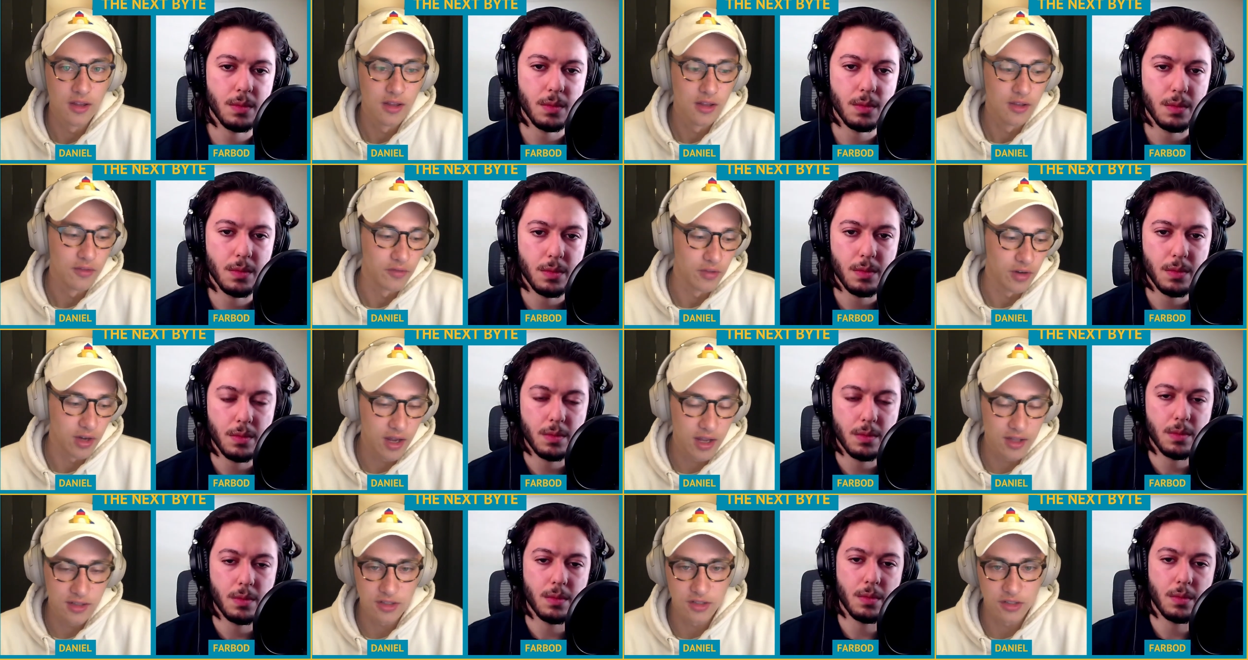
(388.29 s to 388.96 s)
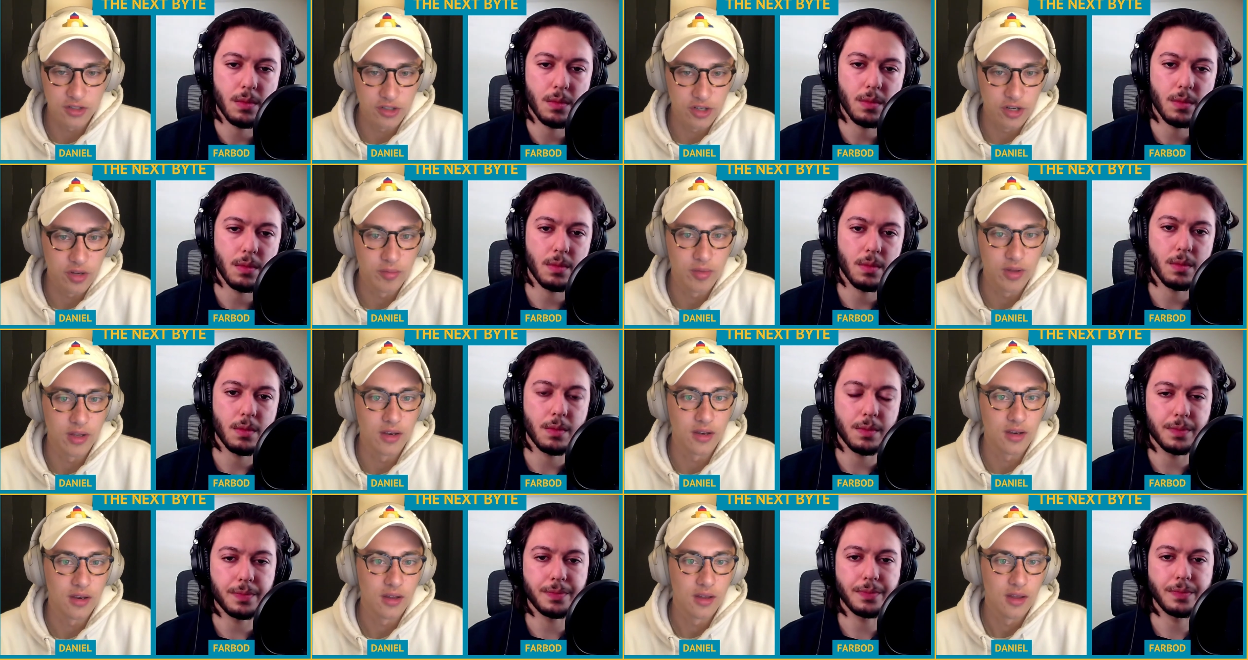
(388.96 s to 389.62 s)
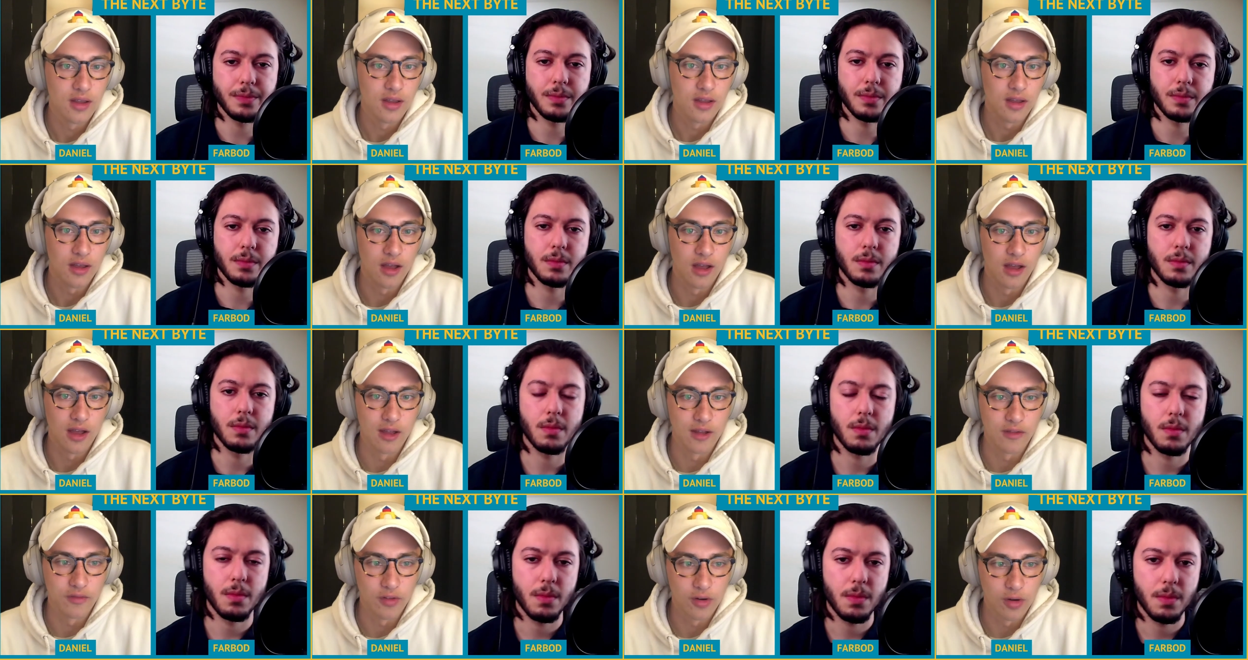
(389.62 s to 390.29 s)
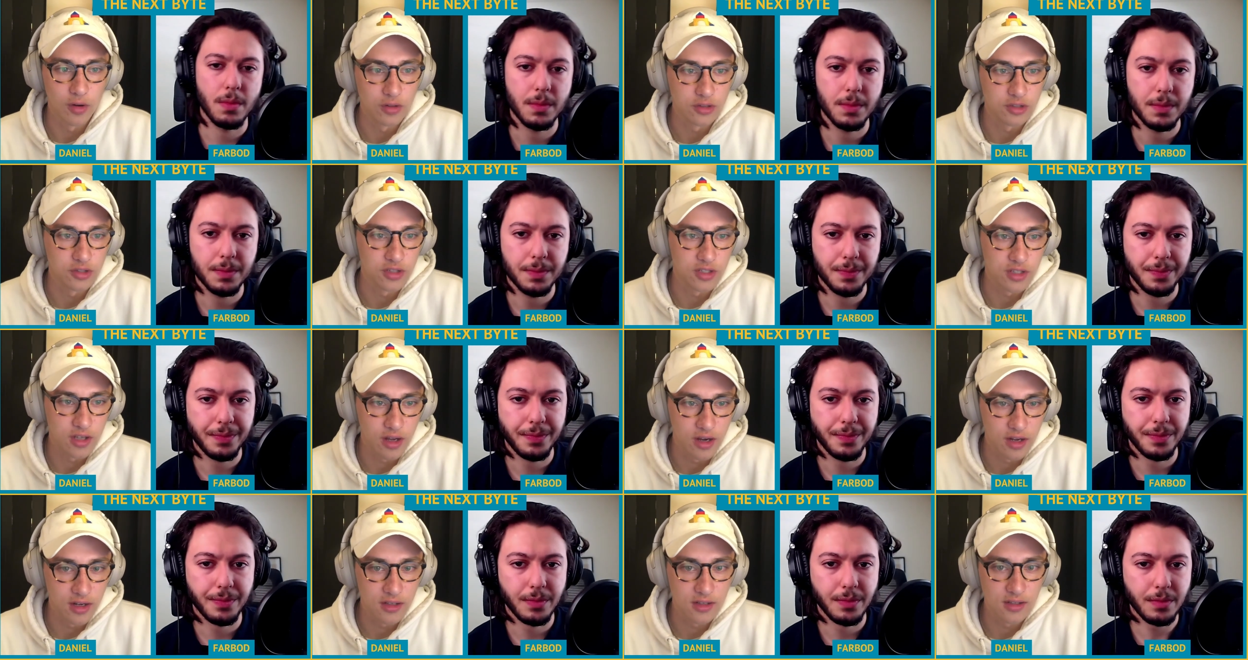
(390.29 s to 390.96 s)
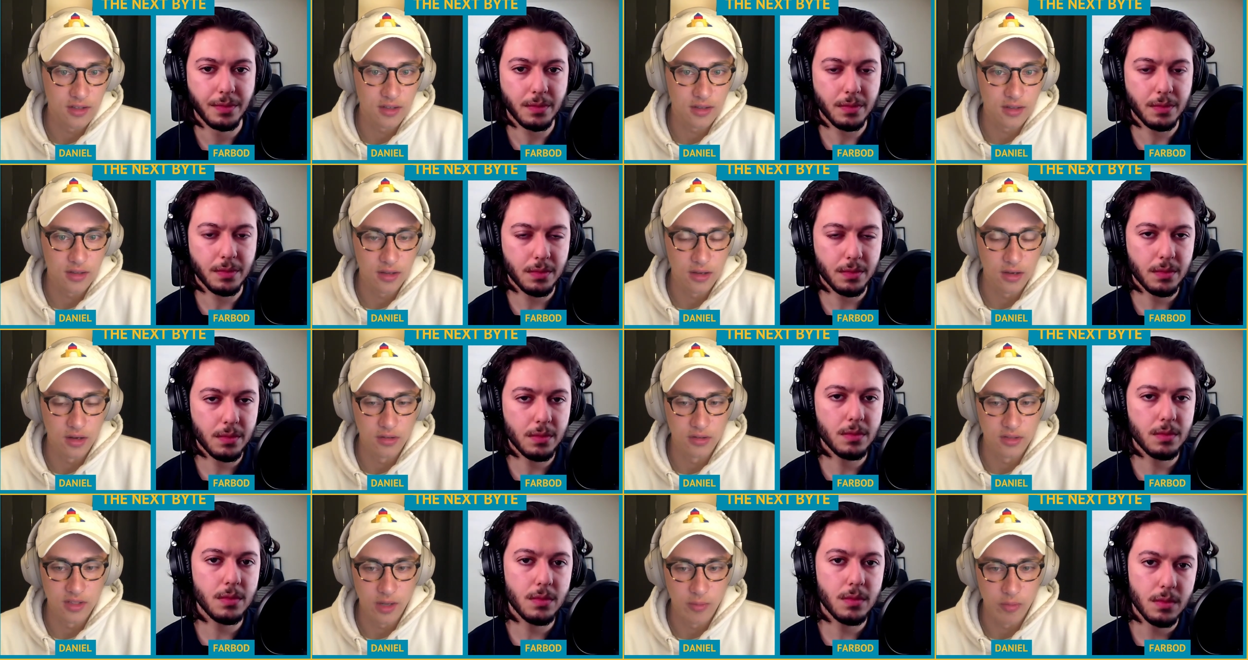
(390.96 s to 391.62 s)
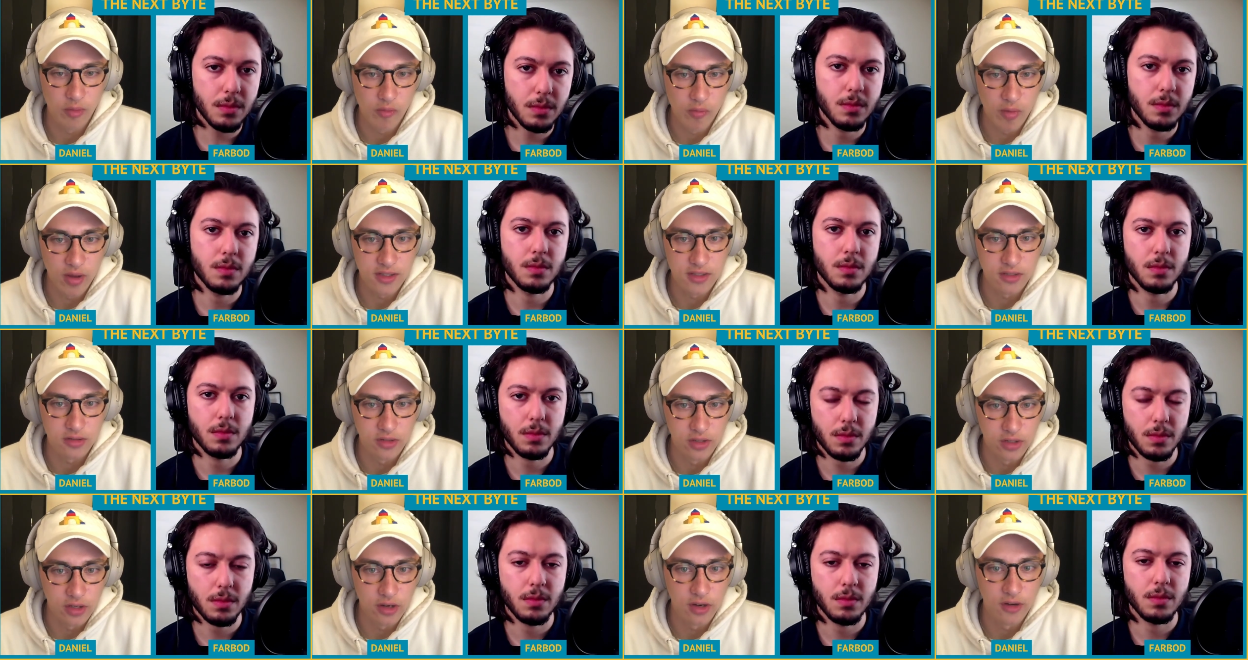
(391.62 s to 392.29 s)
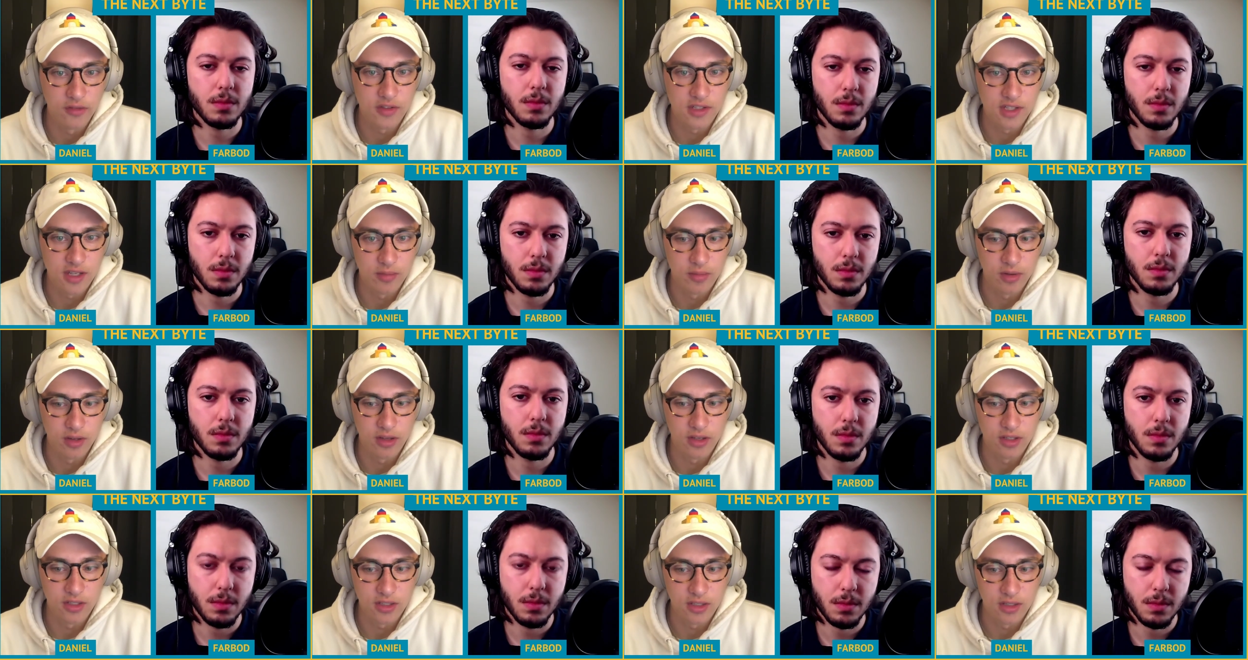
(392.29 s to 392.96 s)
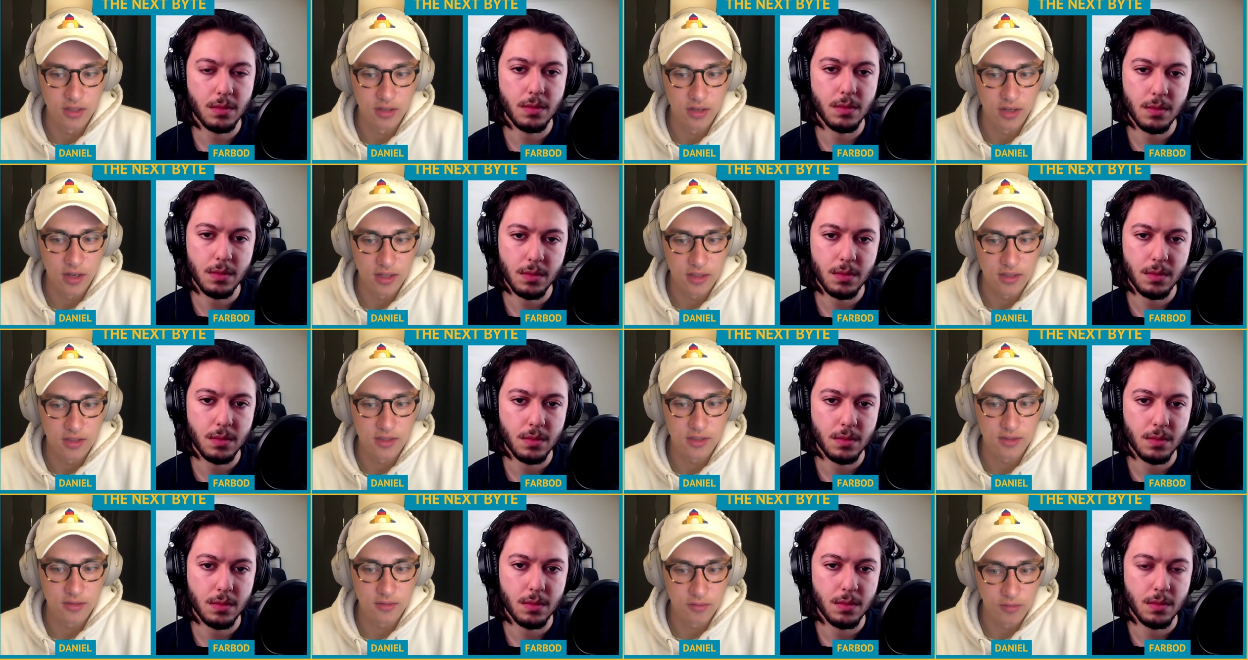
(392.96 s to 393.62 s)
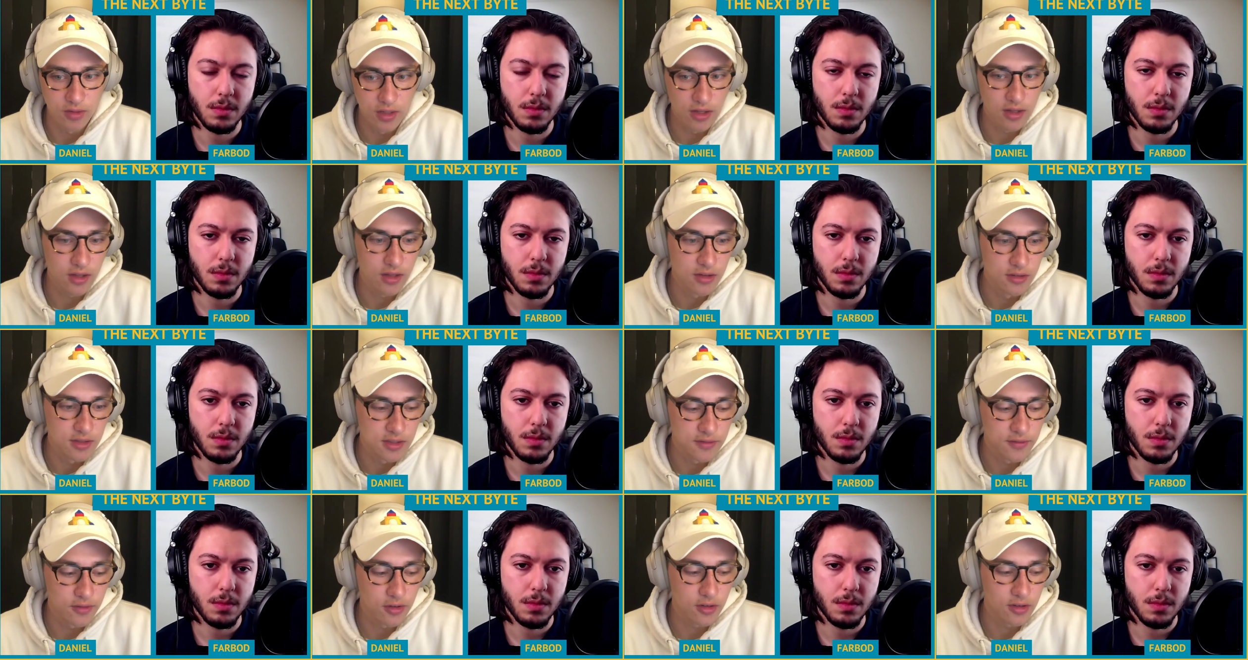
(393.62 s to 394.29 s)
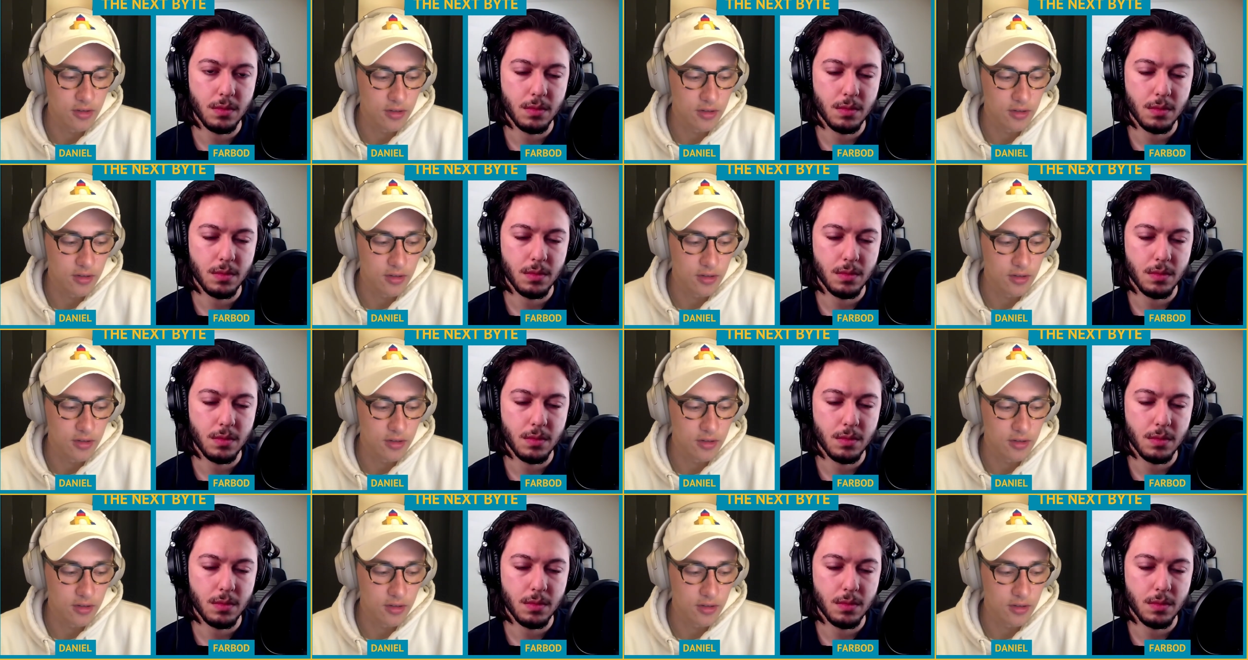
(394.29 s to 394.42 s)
Speaker 1: for cancer treatment, uh, for ultrasonic, you know, type of muscle and nerve stimulation. It's really useful,